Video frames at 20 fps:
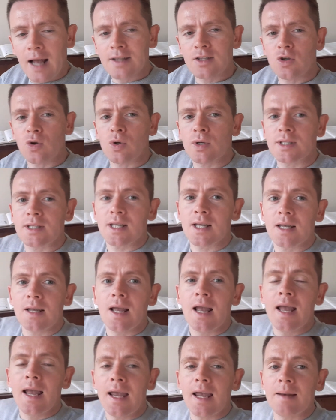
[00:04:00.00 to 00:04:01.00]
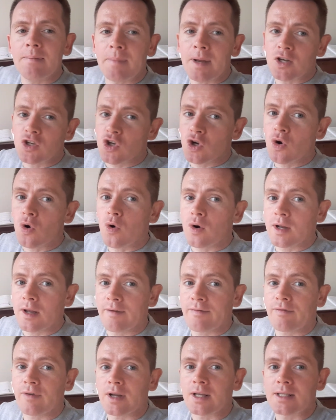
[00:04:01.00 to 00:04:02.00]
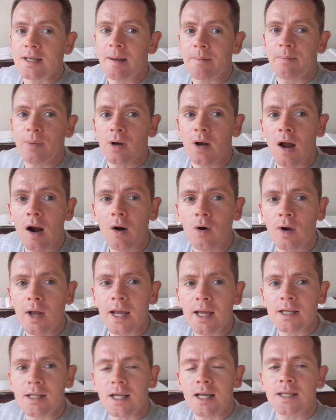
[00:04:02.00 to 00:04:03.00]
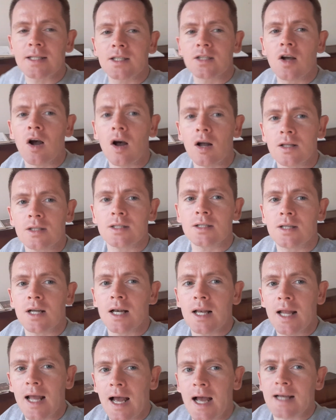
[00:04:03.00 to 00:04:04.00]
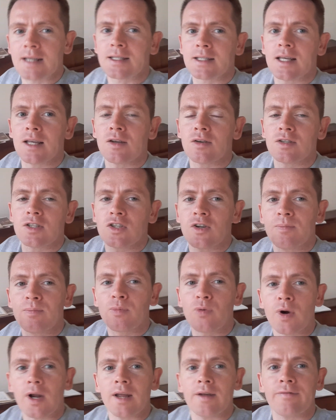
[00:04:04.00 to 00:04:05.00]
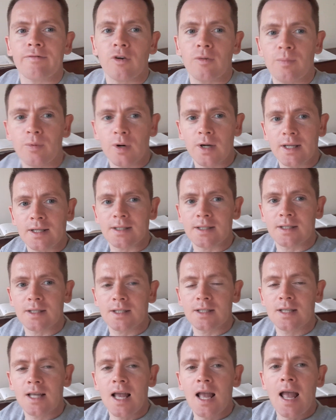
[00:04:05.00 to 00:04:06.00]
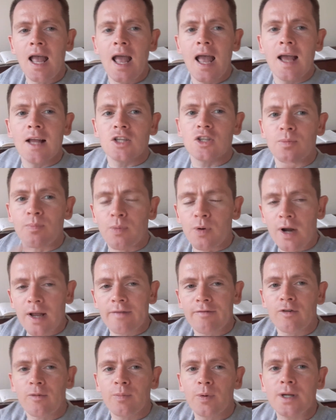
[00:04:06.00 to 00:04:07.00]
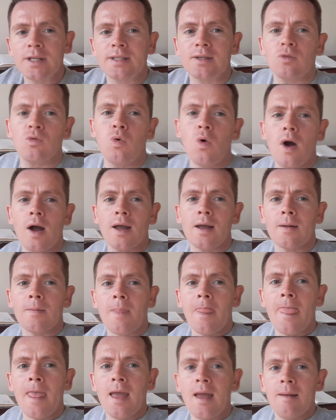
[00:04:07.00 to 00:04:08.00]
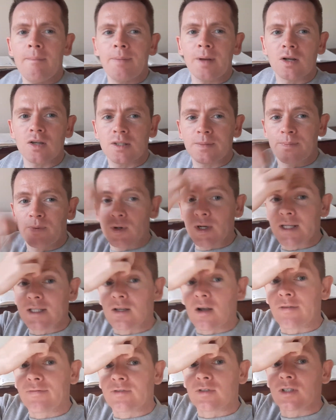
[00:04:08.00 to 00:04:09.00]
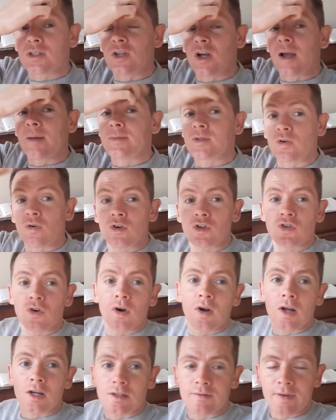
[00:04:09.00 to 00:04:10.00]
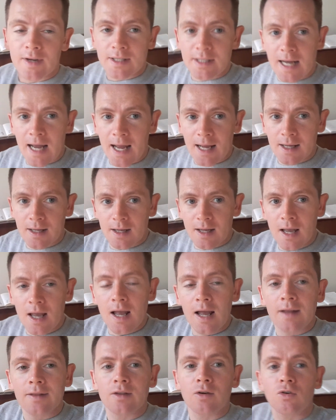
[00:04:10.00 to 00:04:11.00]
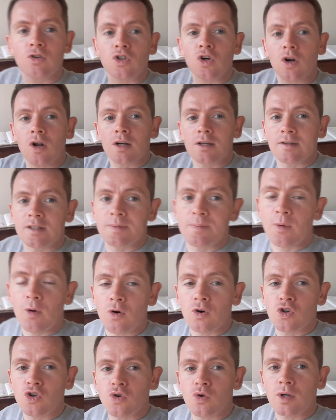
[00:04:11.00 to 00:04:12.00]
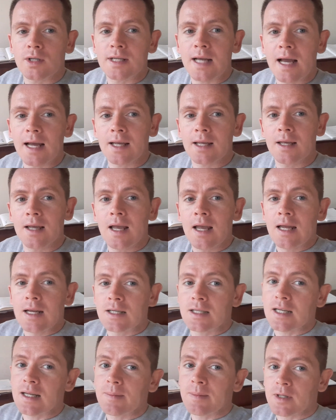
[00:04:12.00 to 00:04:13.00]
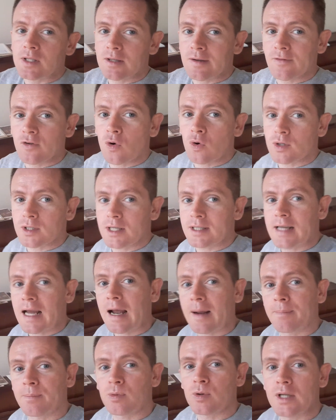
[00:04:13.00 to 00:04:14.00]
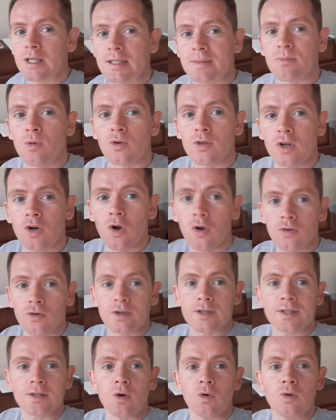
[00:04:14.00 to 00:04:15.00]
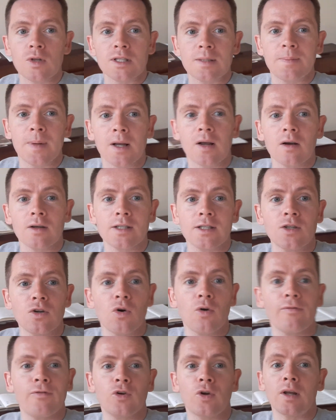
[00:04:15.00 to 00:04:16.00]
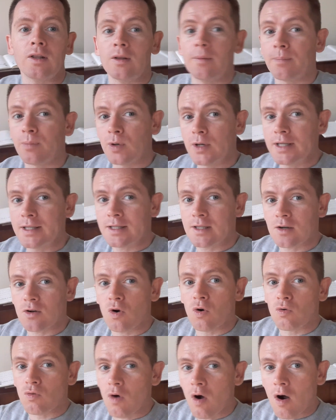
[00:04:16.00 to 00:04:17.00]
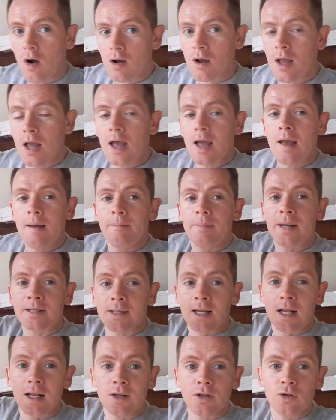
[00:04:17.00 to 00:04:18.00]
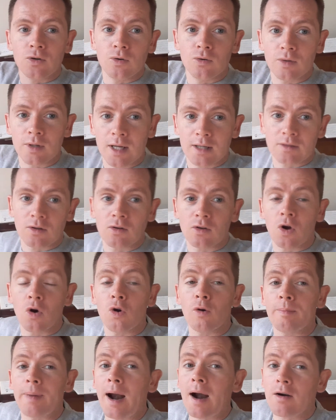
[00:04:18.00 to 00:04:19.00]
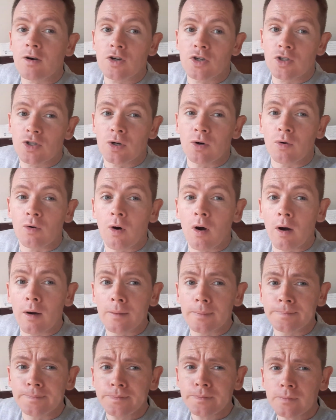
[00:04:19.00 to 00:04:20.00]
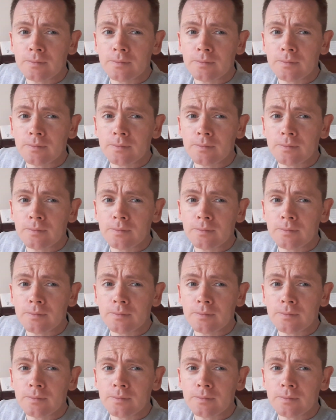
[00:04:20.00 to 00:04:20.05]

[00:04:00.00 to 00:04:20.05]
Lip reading: And so you see, in Medjugorje, for example, Our Lady is constantly asking us to pray for priests. To pray for priests. So why? Because priests oftentimes are under a lot of attack. They're under a lot of spiritual attack. Demons, of course, attack priests more than other souls because, you know, if you get the priest to go wrong, basically you get the whole parish to go wrong.